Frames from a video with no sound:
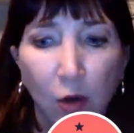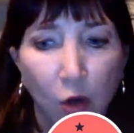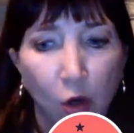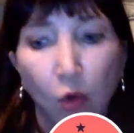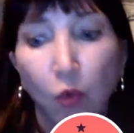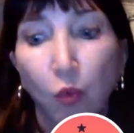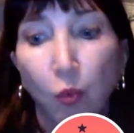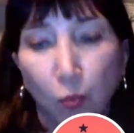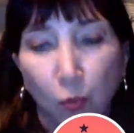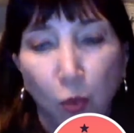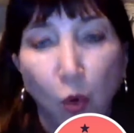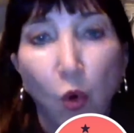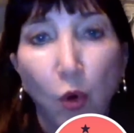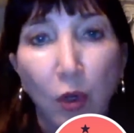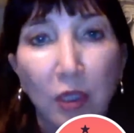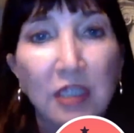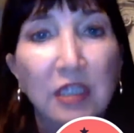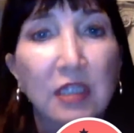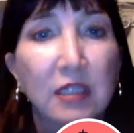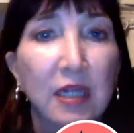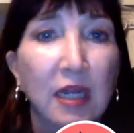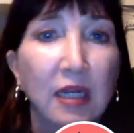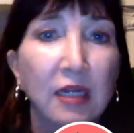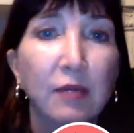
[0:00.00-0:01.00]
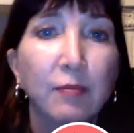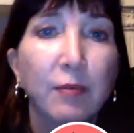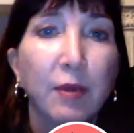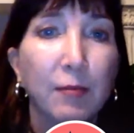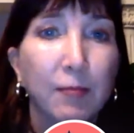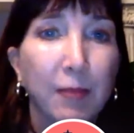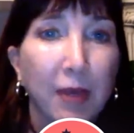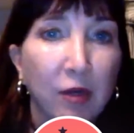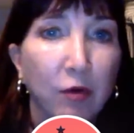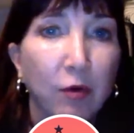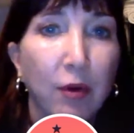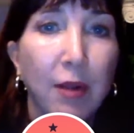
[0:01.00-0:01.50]
or boys tend to be
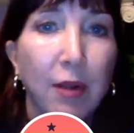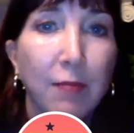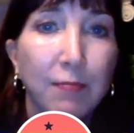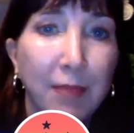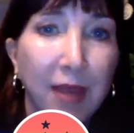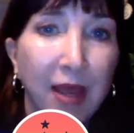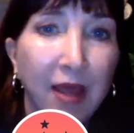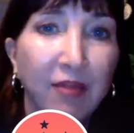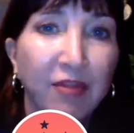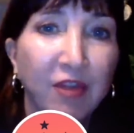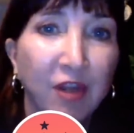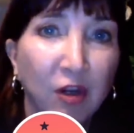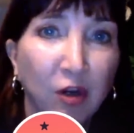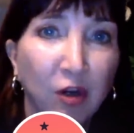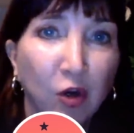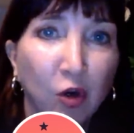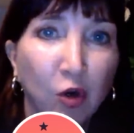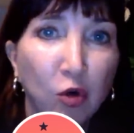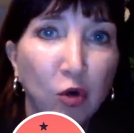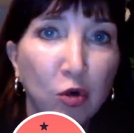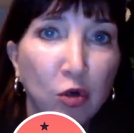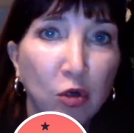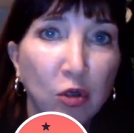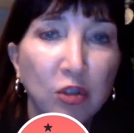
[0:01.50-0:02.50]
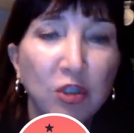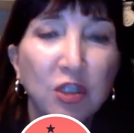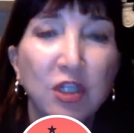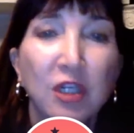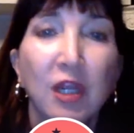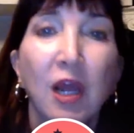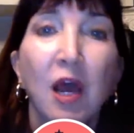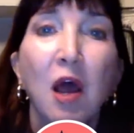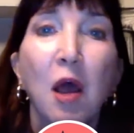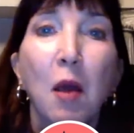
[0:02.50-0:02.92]
better at math than girls,